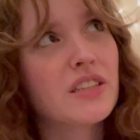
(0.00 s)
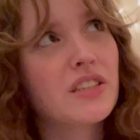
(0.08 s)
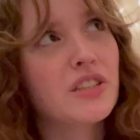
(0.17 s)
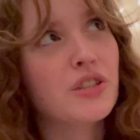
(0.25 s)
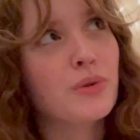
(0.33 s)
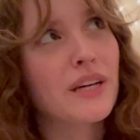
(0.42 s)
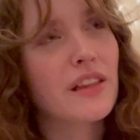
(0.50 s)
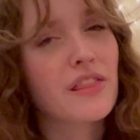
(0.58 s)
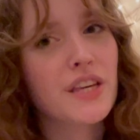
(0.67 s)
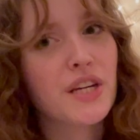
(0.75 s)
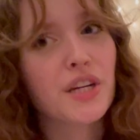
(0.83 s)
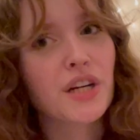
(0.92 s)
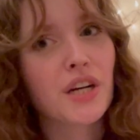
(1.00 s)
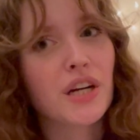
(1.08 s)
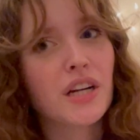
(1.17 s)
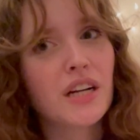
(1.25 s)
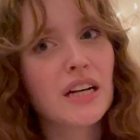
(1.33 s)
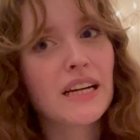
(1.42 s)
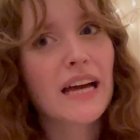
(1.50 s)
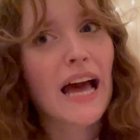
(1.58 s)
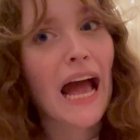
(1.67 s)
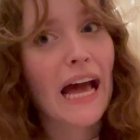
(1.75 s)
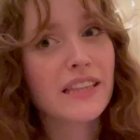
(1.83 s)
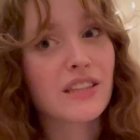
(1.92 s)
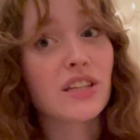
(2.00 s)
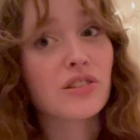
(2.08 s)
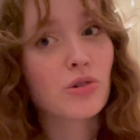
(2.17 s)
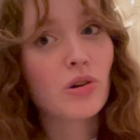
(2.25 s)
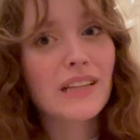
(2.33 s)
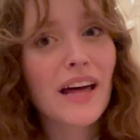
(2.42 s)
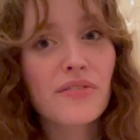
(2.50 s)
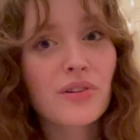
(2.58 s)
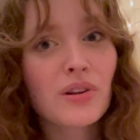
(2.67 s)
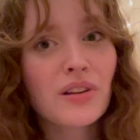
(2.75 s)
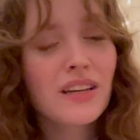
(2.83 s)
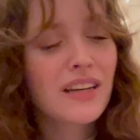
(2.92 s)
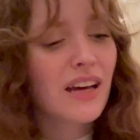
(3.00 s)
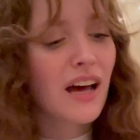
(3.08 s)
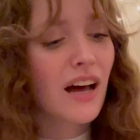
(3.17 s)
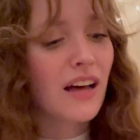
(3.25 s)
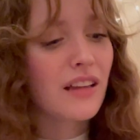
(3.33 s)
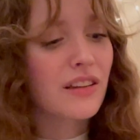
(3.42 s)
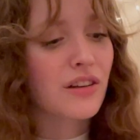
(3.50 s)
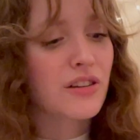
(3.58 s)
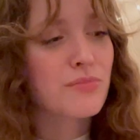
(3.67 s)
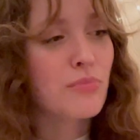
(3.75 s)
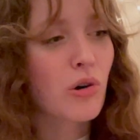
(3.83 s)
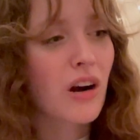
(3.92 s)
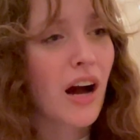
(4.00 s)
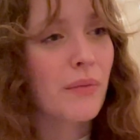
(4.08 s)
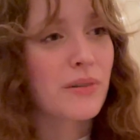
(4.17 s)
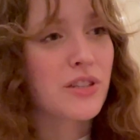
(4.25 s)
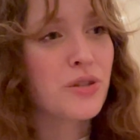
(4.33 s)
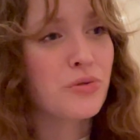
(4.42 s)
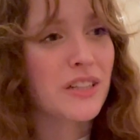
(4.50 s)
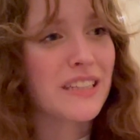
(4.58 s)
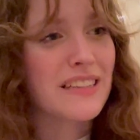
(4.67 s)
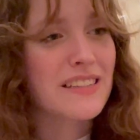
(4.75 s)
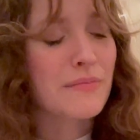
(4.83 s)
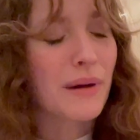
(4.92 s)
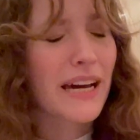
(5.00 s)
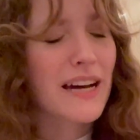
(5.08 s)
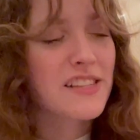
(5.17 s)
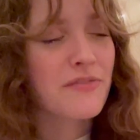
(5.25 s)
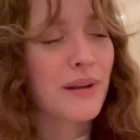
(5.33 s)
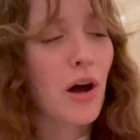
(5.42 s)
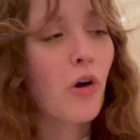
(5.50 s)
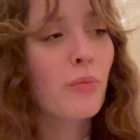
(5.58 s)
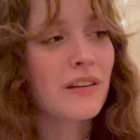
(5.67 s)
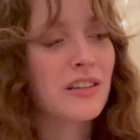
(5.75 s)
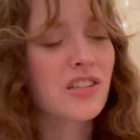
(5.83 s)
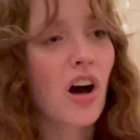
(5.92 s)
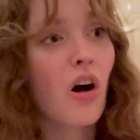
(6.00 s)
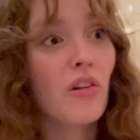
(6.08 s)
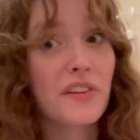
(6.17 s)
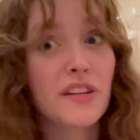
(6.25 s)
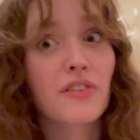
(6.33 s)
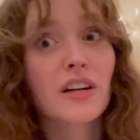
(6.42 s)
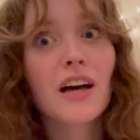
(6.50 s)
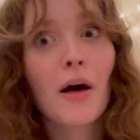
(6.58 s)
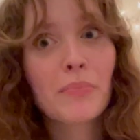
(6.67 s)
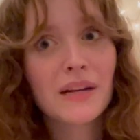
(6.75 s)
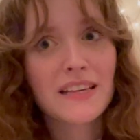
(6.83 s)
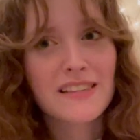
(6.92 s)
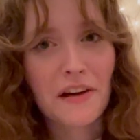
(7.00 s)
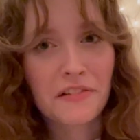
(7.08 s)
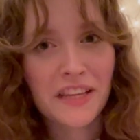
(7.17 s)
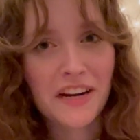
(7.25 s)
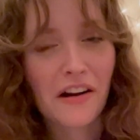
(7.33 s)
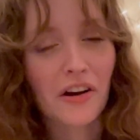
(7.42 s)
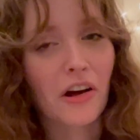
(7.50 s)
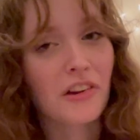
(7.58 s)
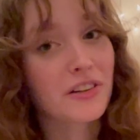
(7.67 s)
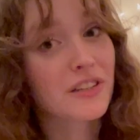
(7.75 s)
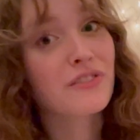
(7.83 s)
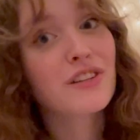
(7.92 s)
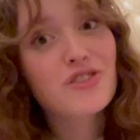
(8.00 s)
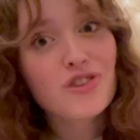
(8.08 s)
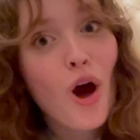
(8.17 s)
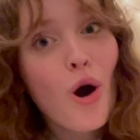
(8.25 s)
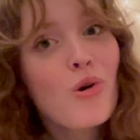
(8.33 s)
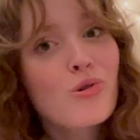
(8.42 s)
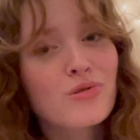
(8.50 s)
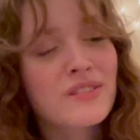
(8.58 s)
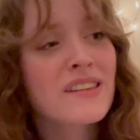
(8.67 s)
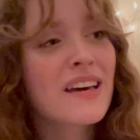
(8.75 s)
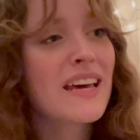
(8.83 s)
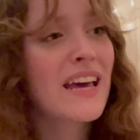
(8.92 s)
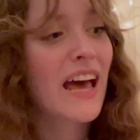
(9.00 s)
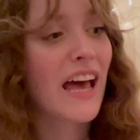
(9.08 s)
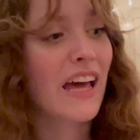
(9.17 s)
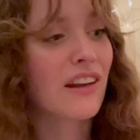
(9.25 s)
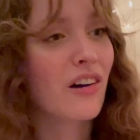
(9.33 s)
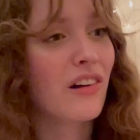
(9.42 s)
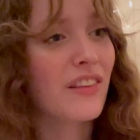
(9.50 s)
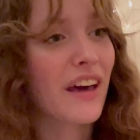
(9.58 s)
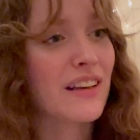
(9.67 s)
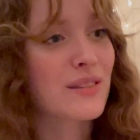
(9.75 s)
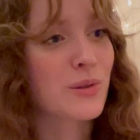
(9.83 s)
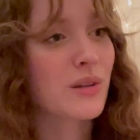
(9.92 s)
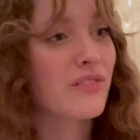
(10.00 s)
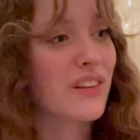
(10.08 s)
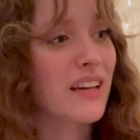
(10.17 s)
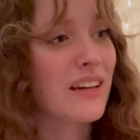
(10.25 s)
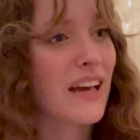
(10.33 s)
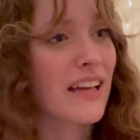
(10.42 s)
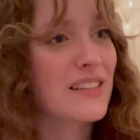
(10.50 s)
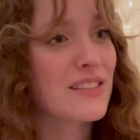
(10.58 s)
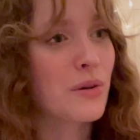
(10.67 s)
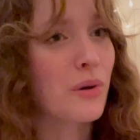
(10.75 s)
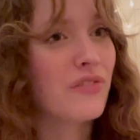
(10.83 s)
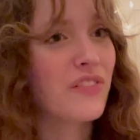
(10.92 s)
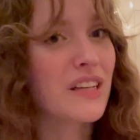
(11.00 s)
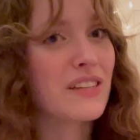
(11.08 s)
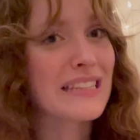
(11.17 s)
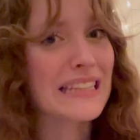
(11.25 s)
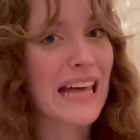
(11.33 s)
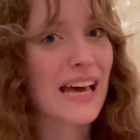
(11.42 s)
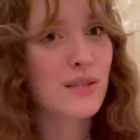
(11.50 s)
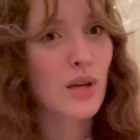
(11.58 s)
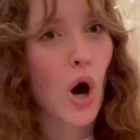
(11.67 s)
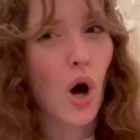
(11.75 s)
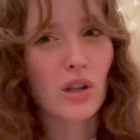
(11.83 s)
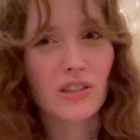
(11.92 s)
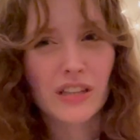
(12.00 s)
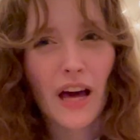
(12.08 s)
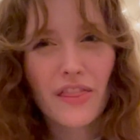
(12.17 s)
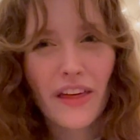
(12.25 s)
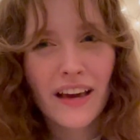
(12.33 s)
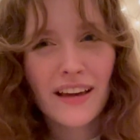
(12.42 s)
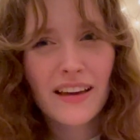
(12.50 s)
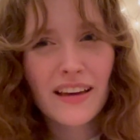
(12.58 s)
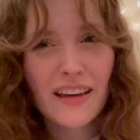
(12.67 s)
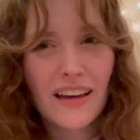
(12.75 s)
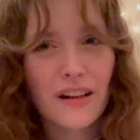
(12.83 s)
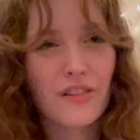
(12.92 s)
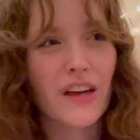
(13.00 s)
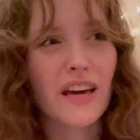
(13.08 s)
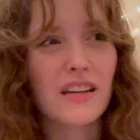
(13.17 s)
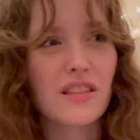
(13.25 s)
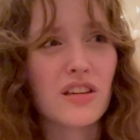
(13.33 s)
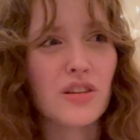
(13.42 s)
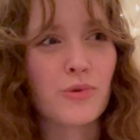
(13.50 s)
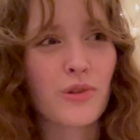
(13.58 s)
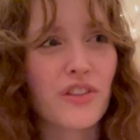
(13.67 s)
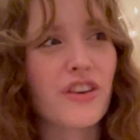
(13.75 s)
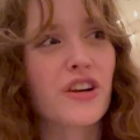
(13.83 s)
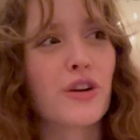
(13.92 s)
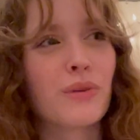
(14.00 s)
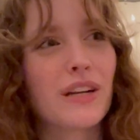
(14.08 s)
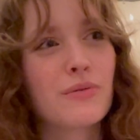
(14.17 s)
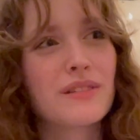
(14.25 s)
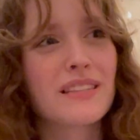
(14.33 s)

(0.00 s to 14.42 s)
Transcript: doing theater at the adult level, there's more opportunities, and my eyes have been opened to all the different companies out there and all their different shows and all that sort of thing. And so it feels less all or nothing than in the youth theater, when it was